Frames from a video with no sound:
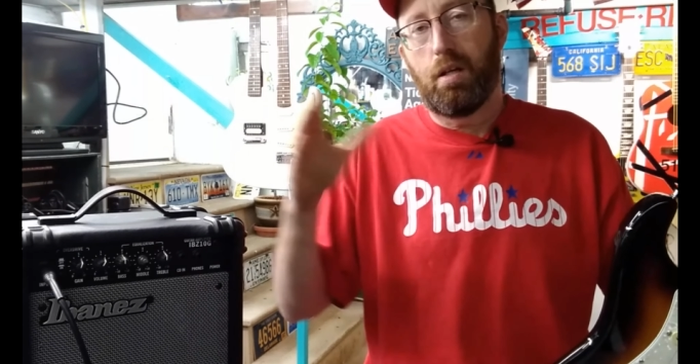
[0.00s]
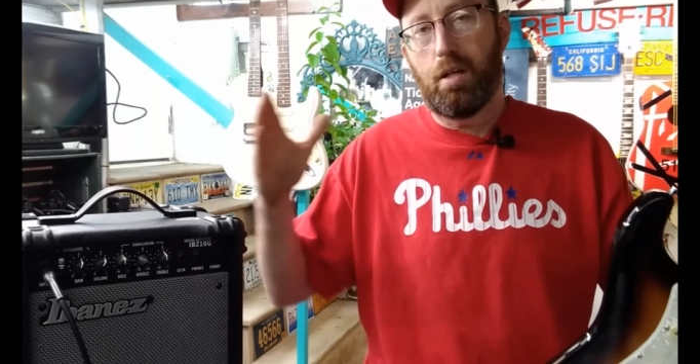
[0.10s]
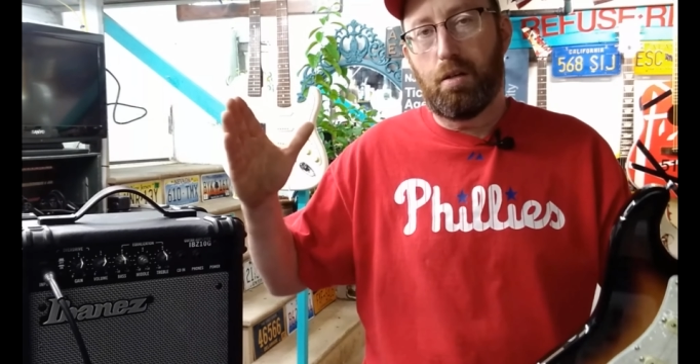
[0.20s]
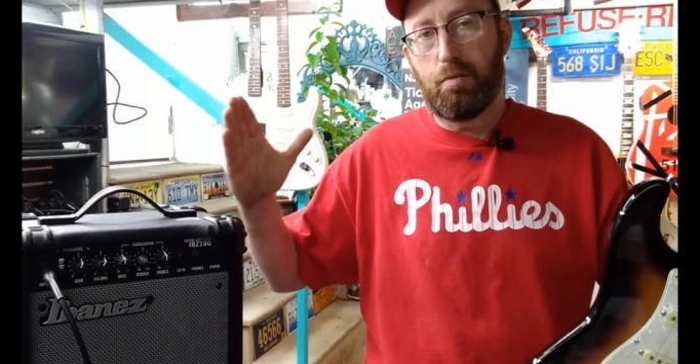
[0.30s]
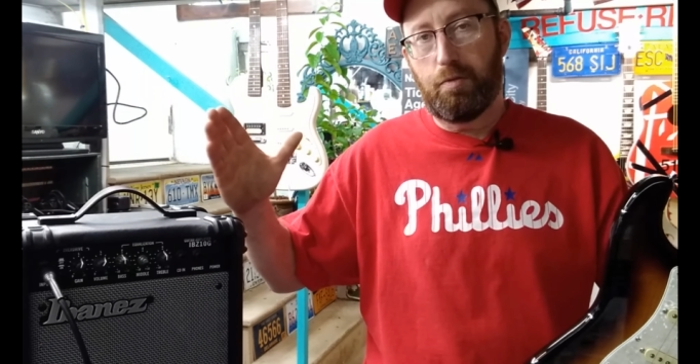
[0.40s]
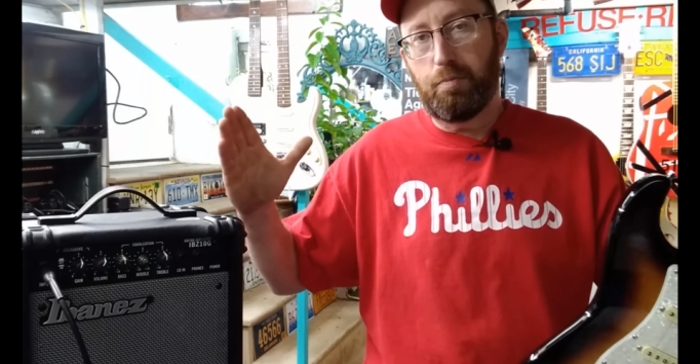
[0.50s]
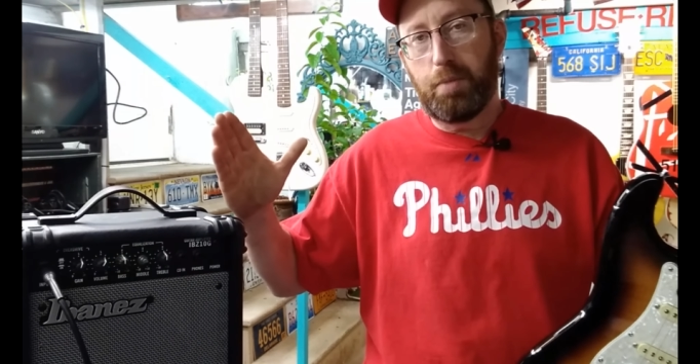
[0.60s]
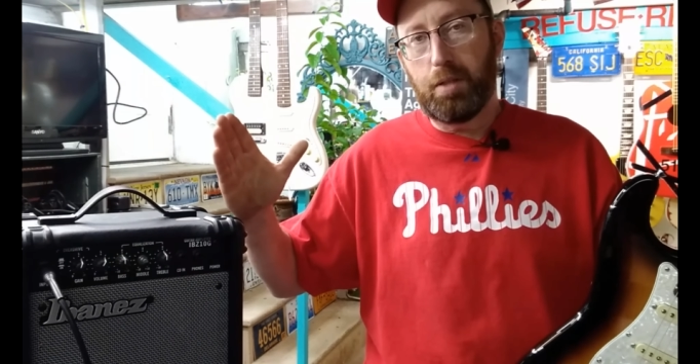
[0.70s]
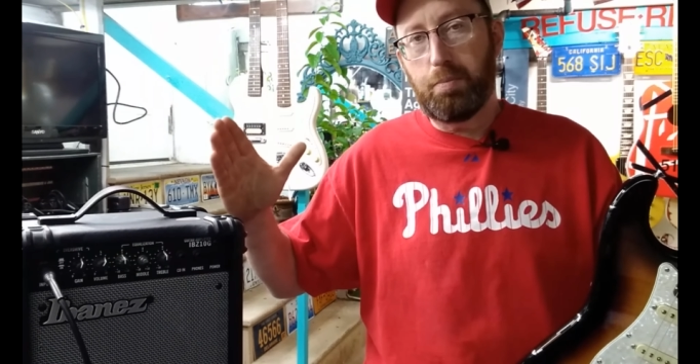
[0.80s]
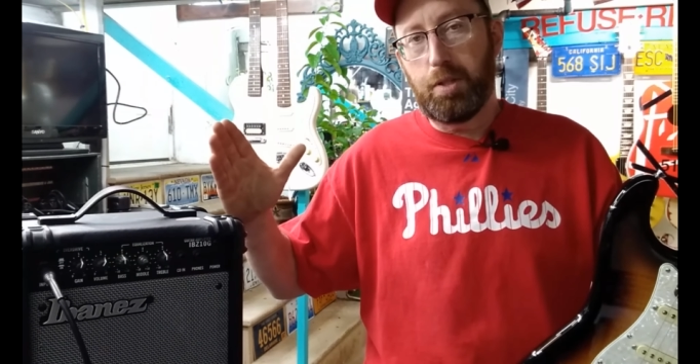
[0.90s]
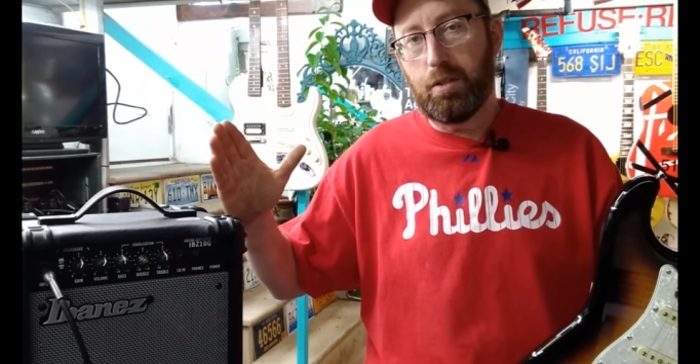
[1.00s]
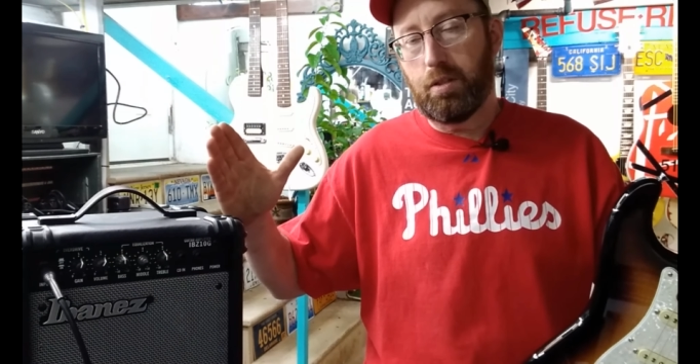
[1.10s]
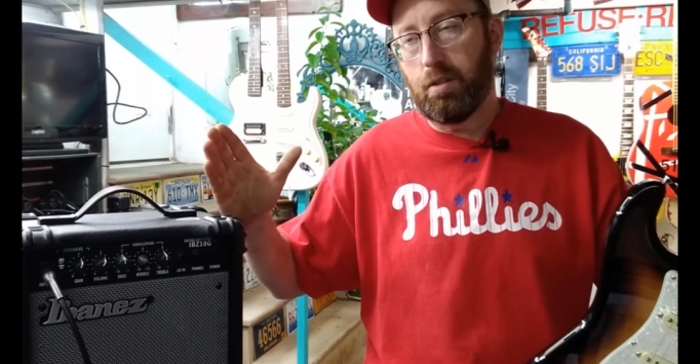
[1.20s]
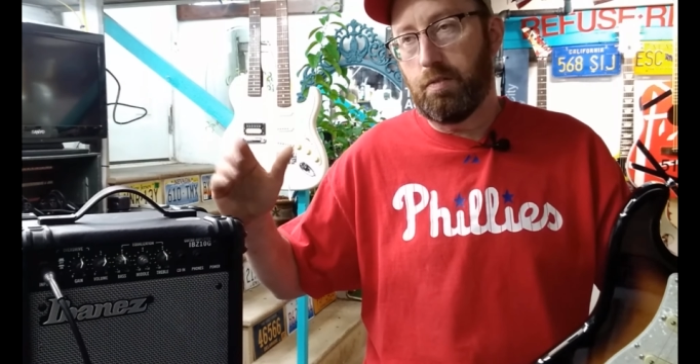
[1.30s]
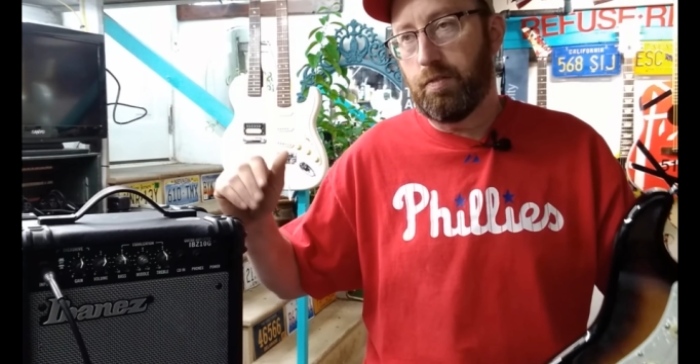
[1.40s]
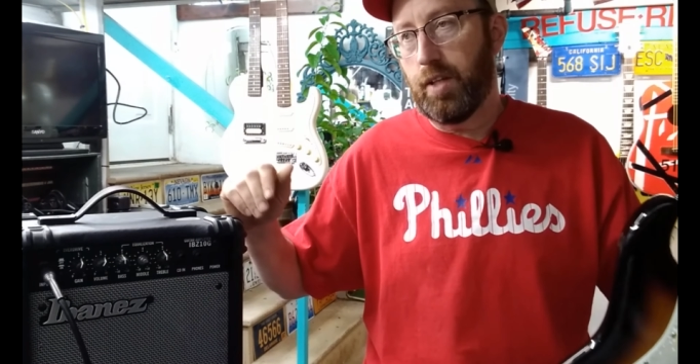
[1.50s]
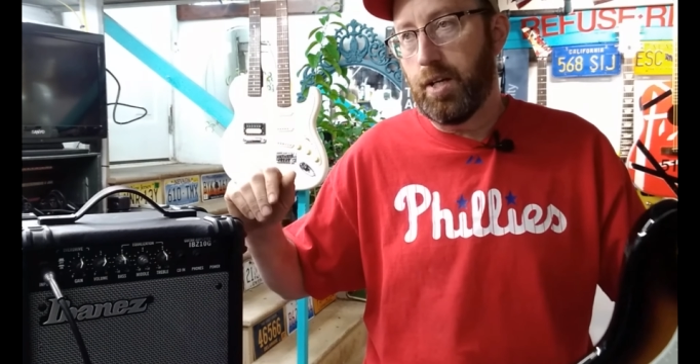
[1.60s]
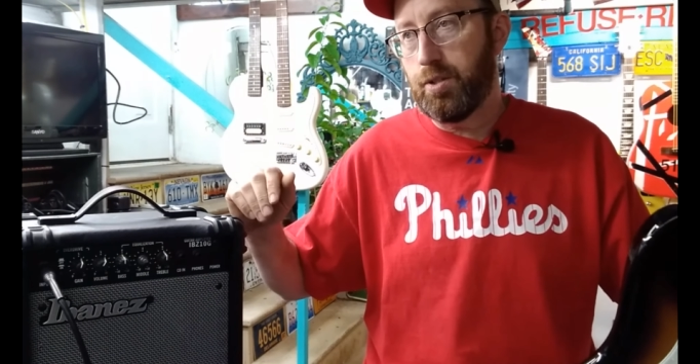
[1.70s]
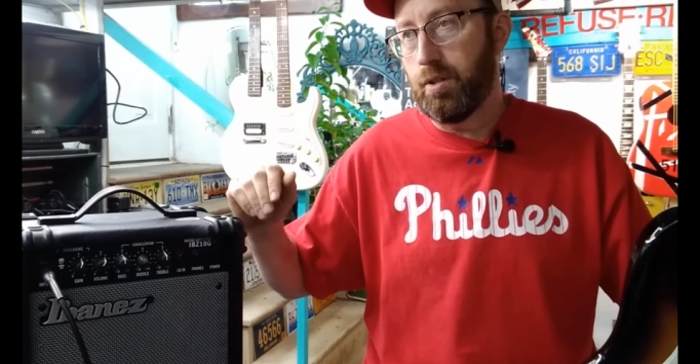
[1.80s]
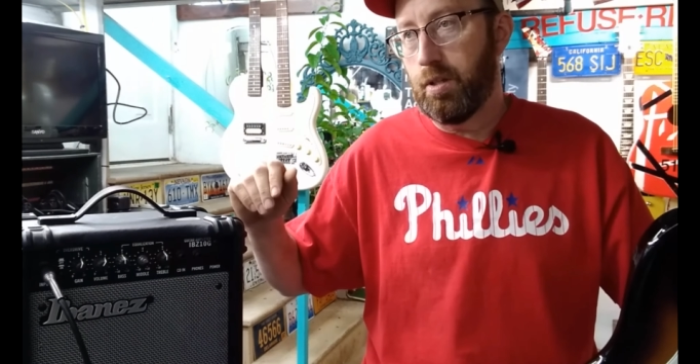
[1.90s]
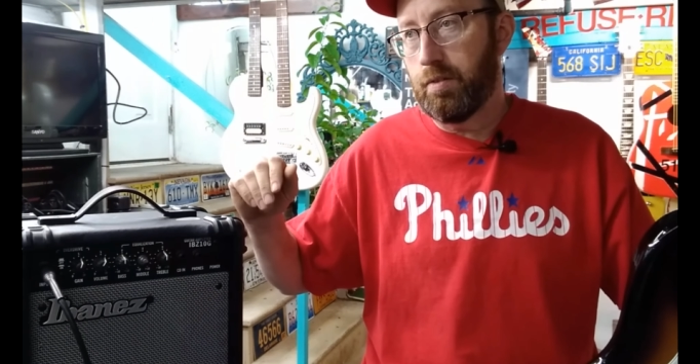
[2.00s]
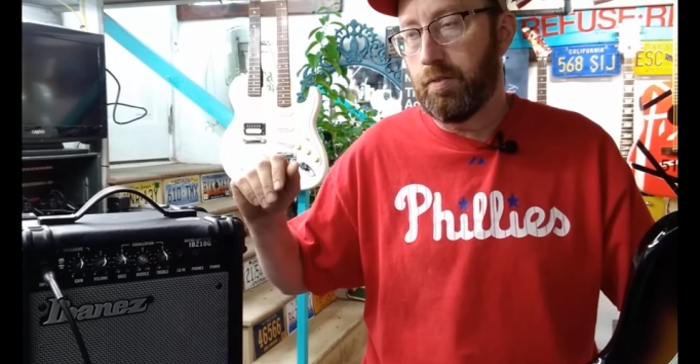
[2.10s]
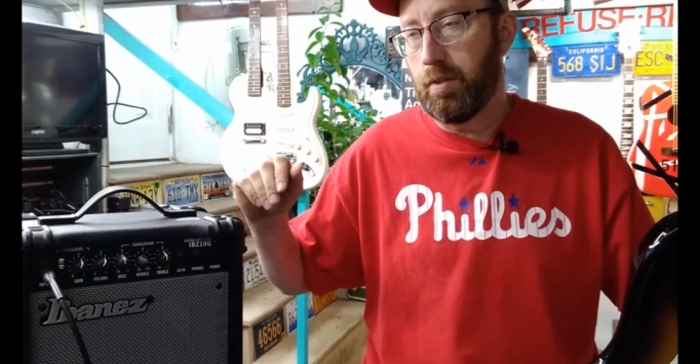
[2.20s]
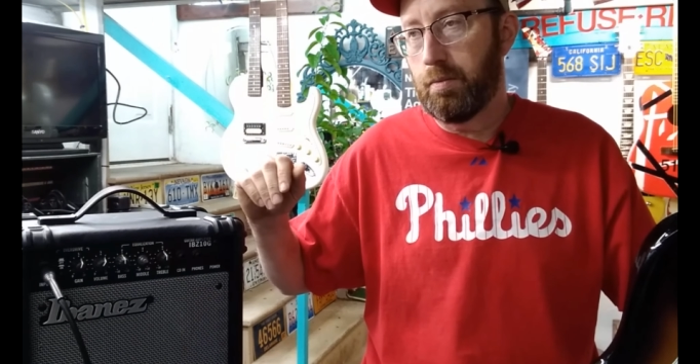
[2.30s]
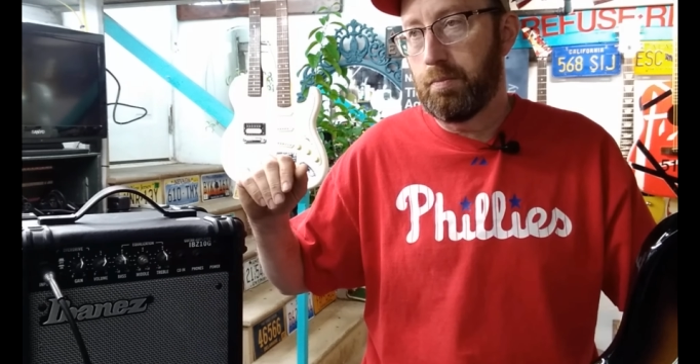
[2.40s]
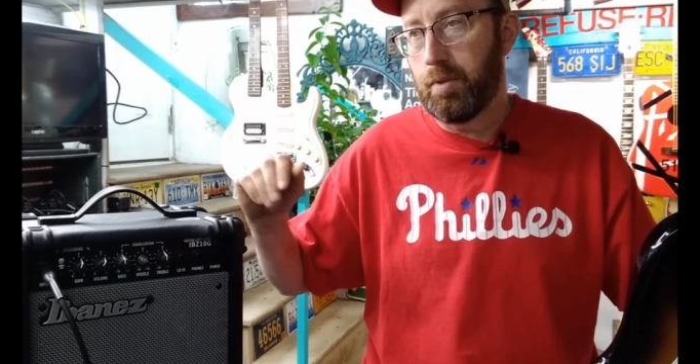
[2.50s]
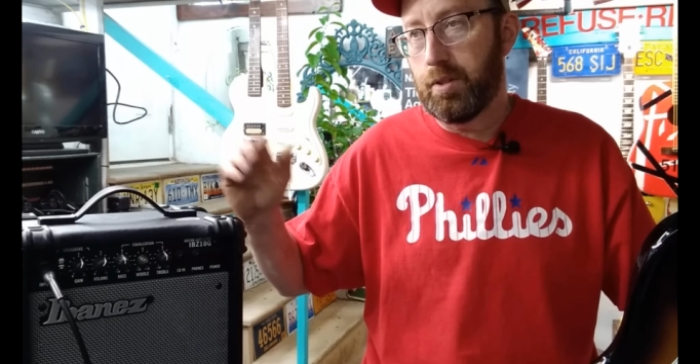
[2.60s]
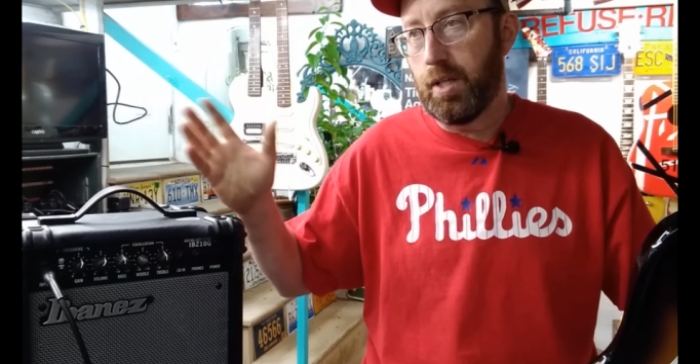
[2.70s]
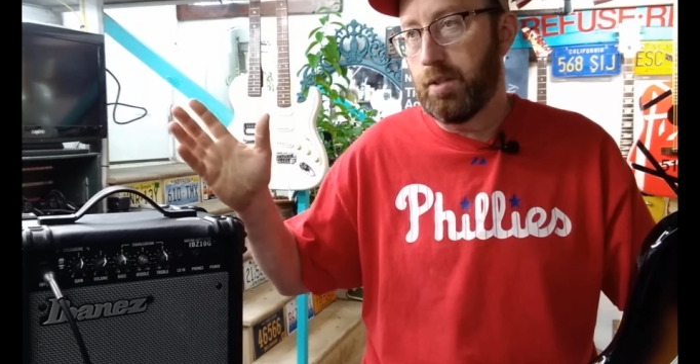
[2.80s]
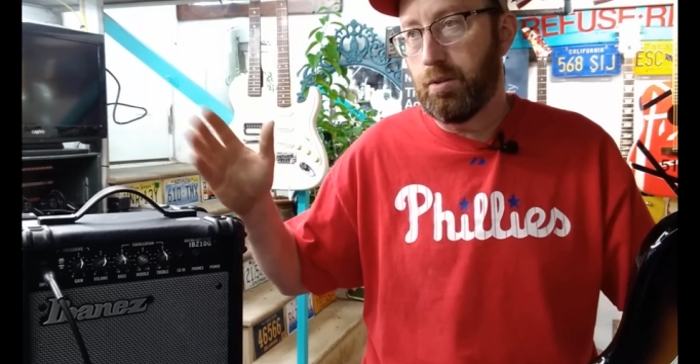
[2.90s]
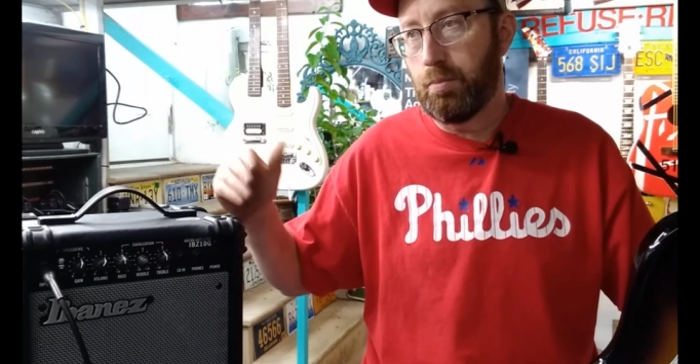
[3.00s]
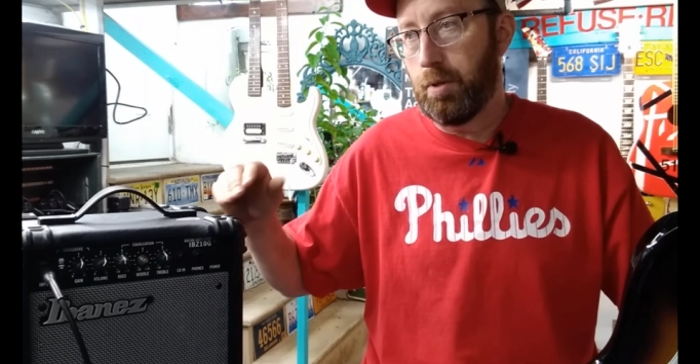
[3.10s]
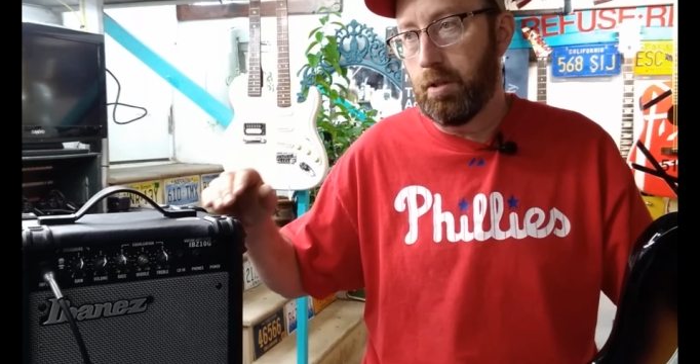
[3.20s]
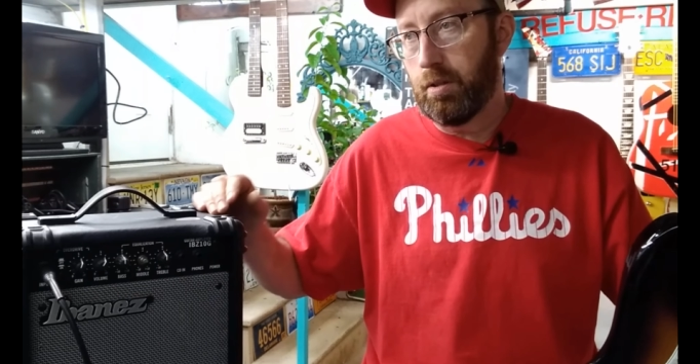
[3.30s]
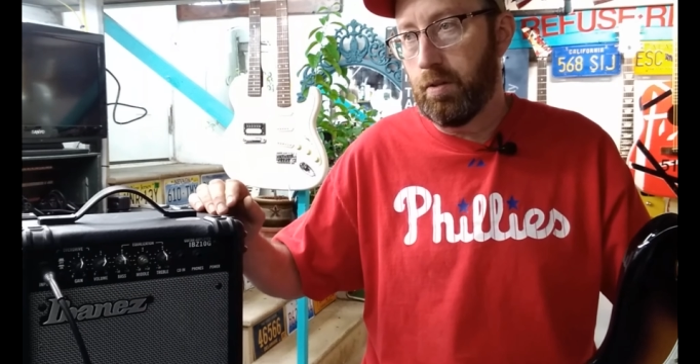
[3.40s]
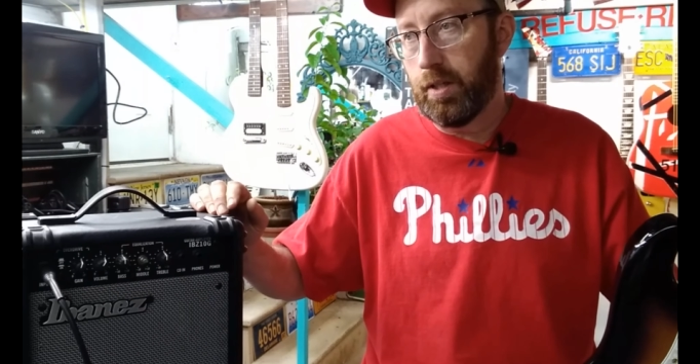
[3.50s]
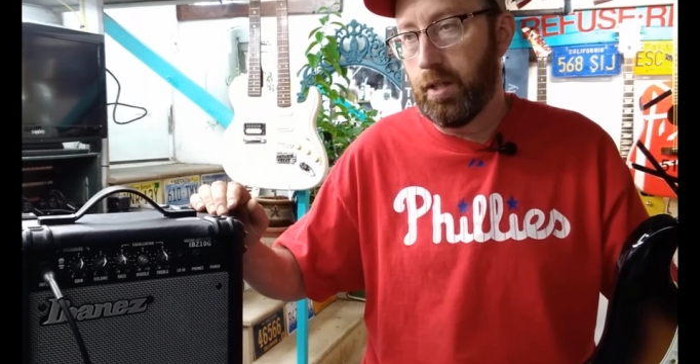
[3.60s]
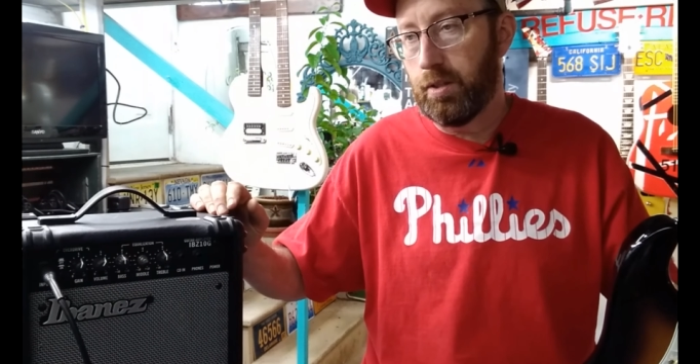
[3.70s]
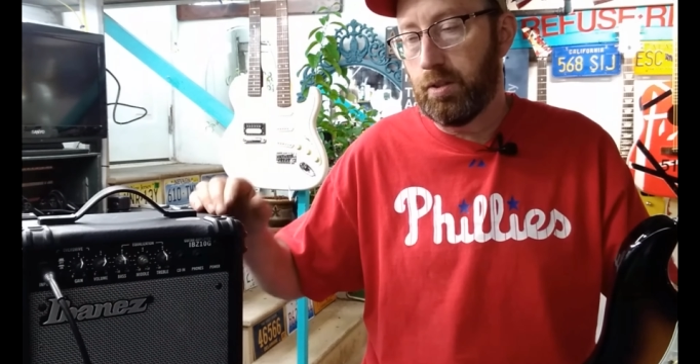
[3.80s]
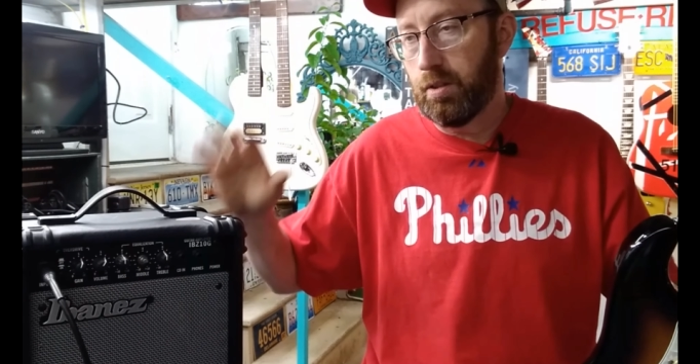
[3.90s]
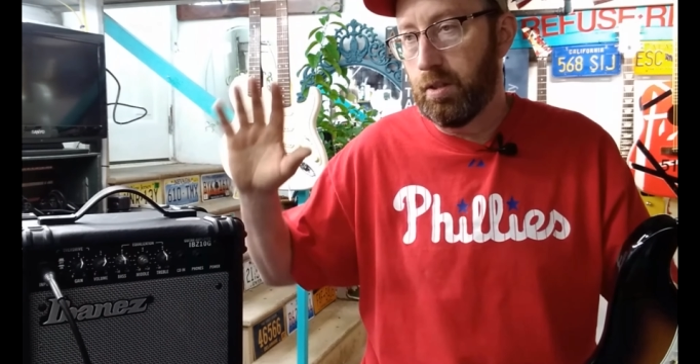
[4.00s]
of big pieces of flash art from a tattoo parlor, I guess.